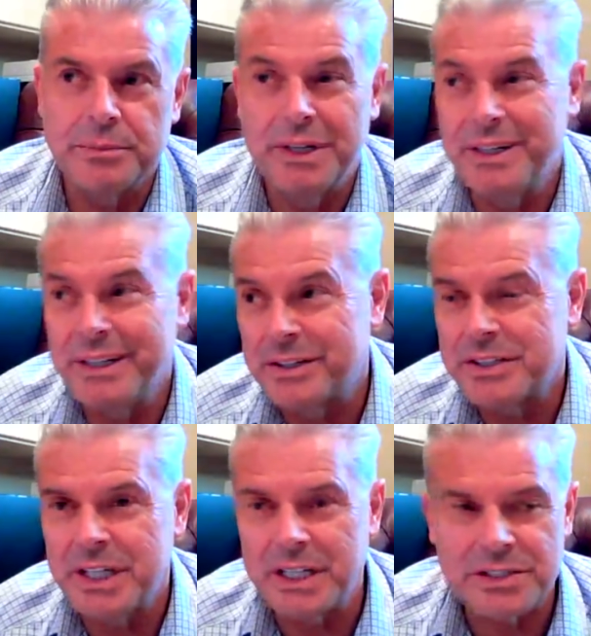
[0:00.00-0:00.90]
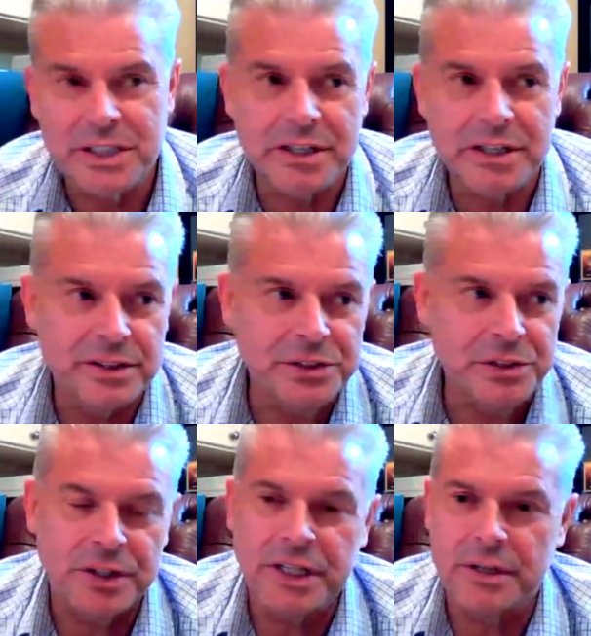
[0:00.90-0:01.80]
I mean, in the States here, they're
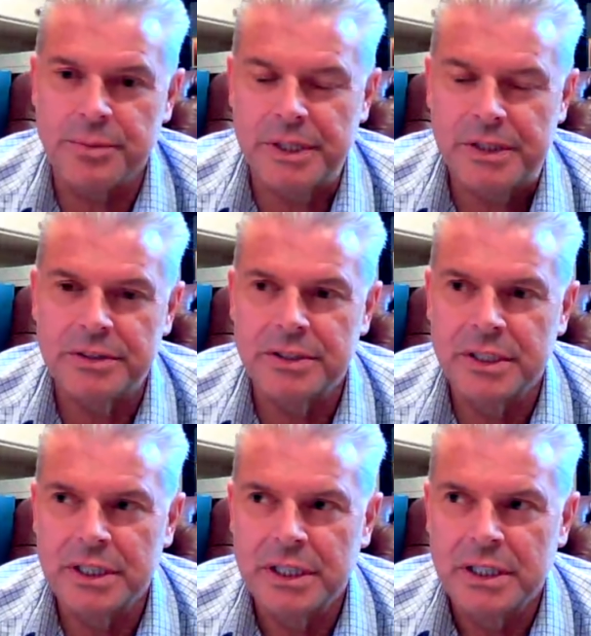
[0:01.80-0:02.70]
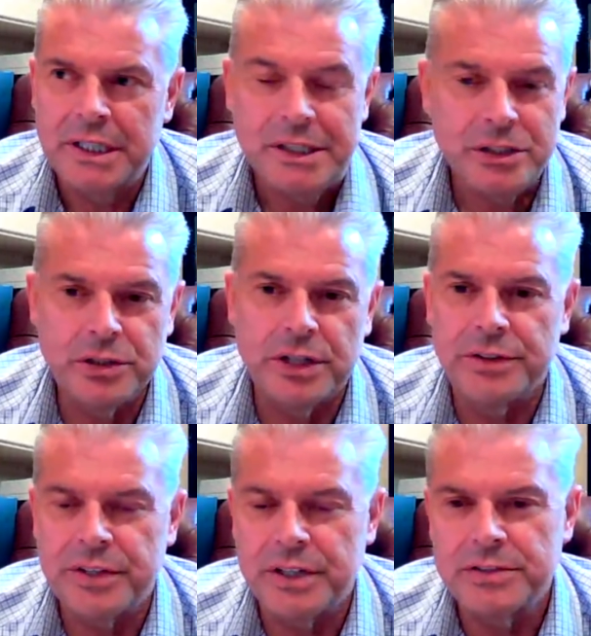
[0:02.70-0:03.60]
talking about
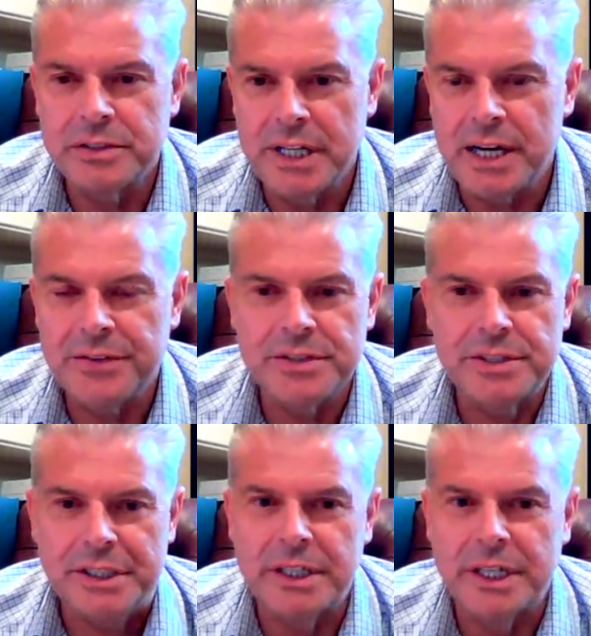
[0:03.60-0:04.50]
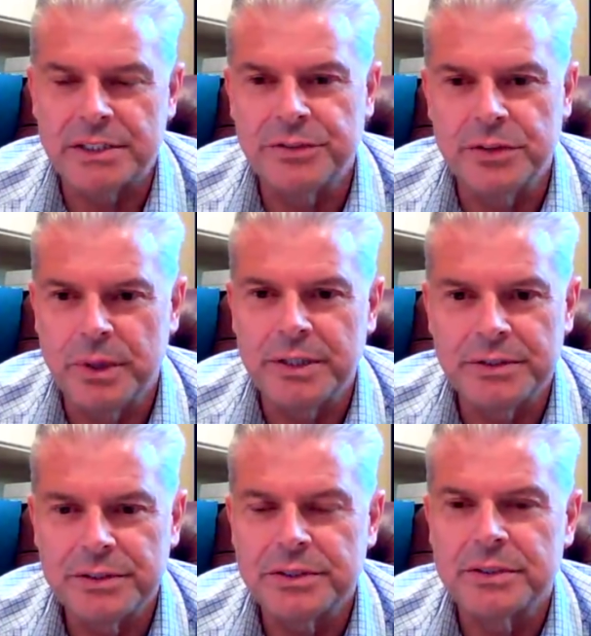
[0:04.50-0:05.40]
200,000 deaths in the next few
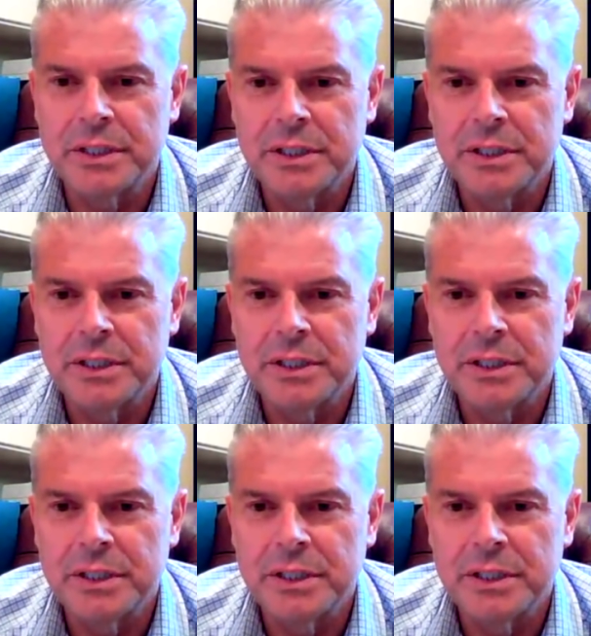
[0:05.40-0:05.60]
months.